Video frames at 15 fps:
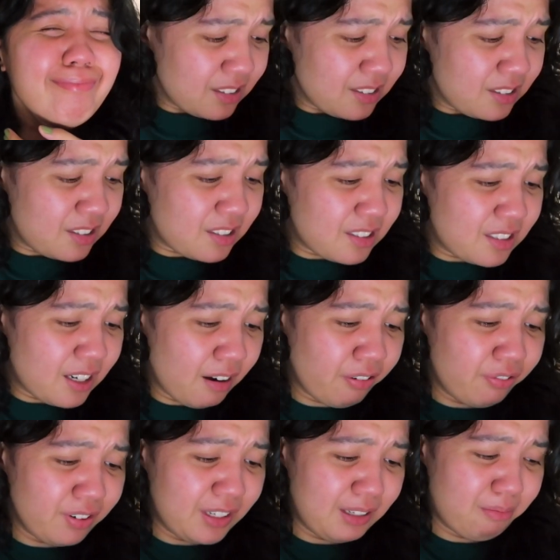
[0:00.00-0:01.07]

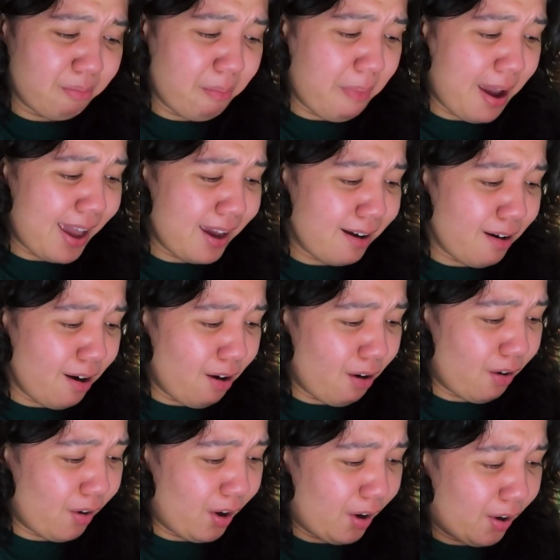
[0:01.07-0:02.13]
Stephanie
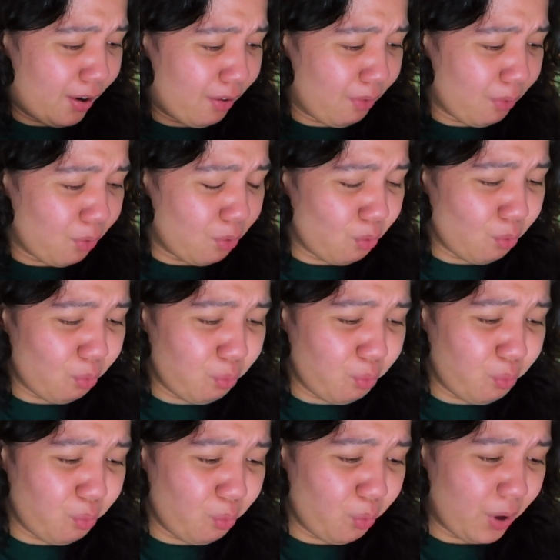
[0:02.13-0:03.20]
Meyer!
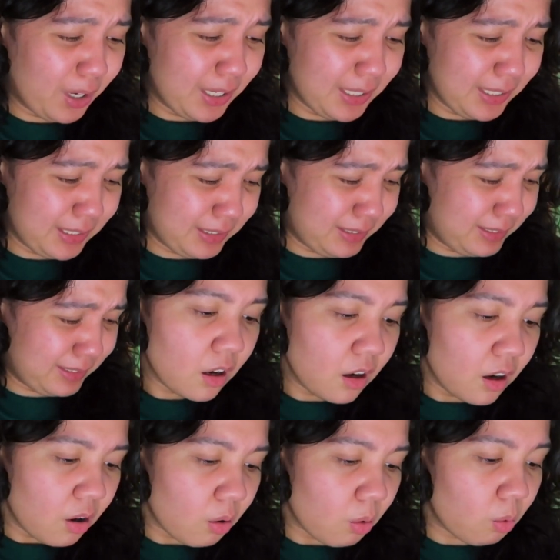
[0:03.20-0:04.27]
What is...
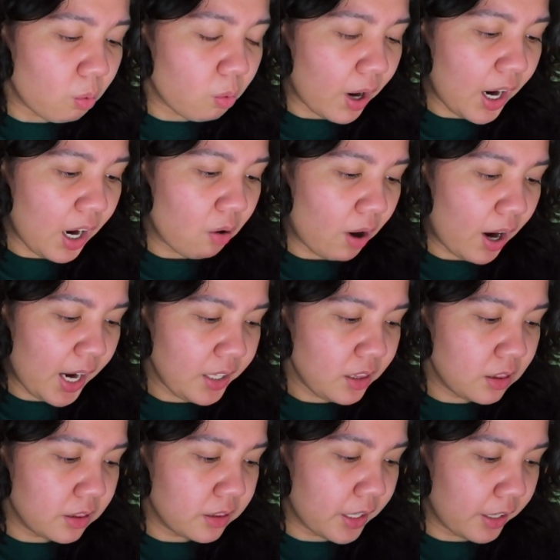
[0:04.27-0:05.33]
Wow, I
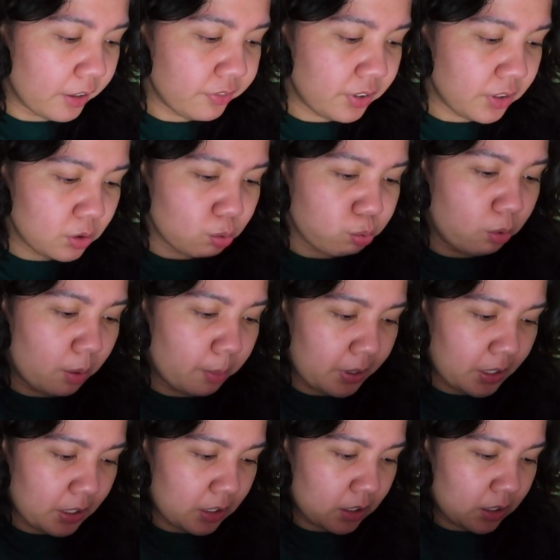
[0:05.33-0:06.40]
love this
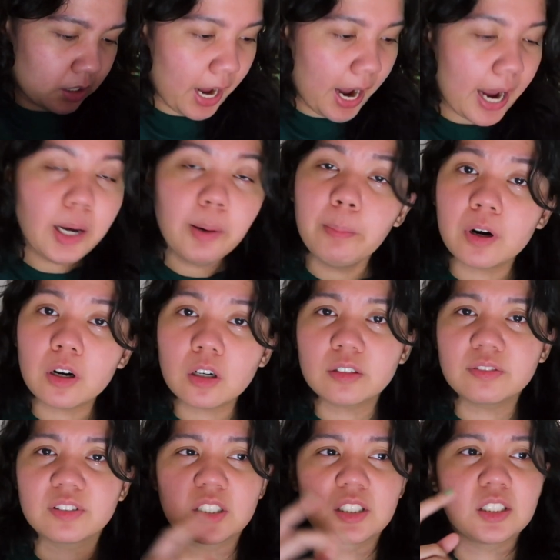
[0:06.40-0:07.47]
woman. I am part
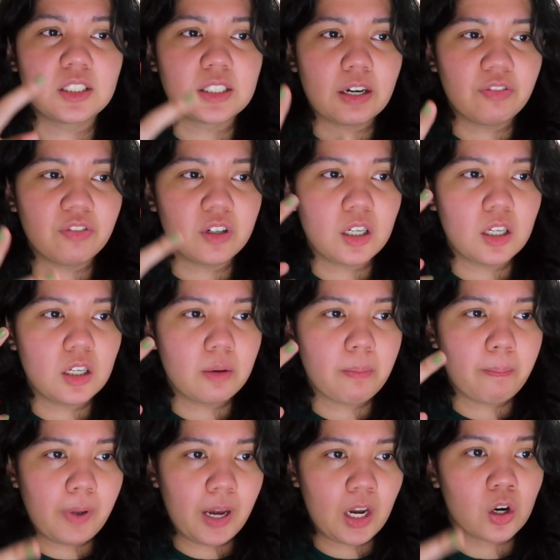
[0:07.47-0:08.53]
of the Stephanie
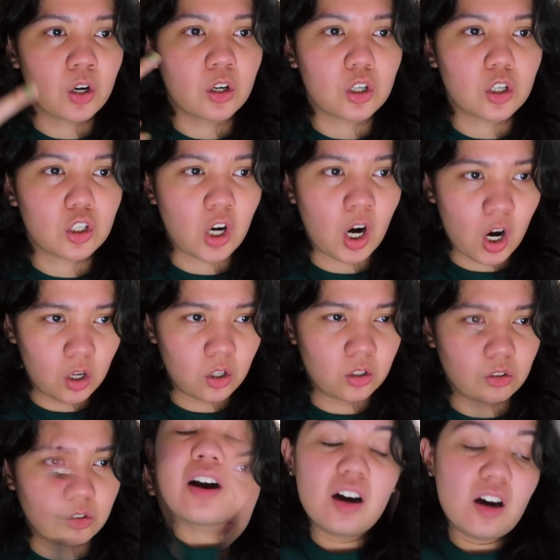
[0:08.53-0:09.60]
Meyer cult.